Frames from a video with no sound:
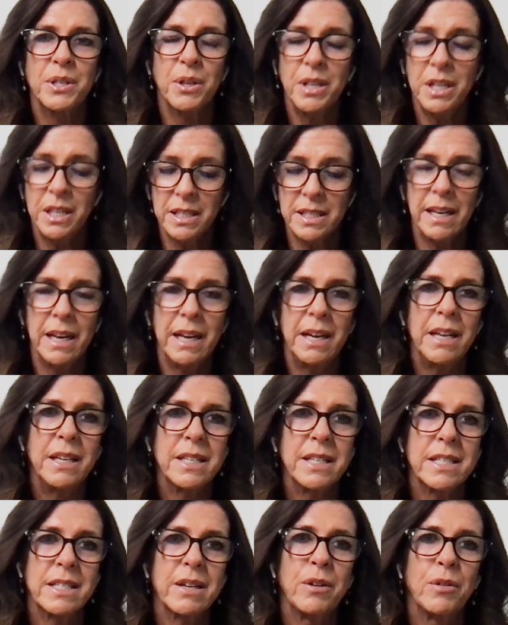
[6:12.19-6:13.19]
So I think it's leading
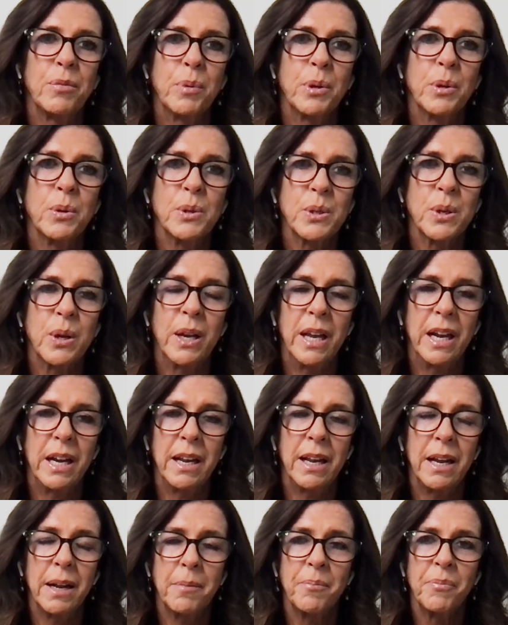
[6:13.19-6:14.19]
yourself, but also
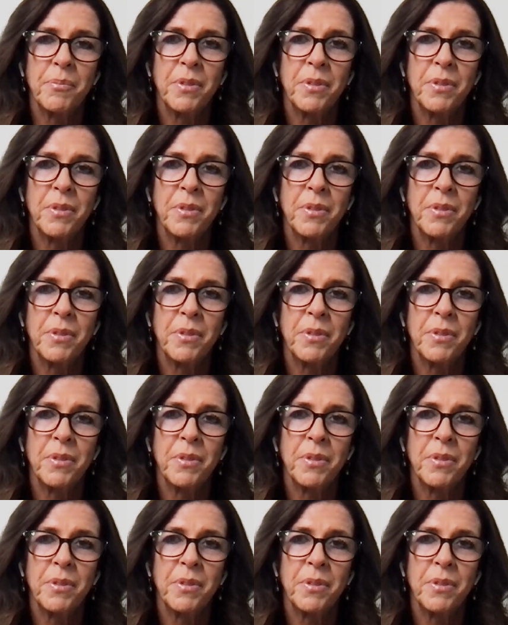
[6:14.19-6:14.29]
leading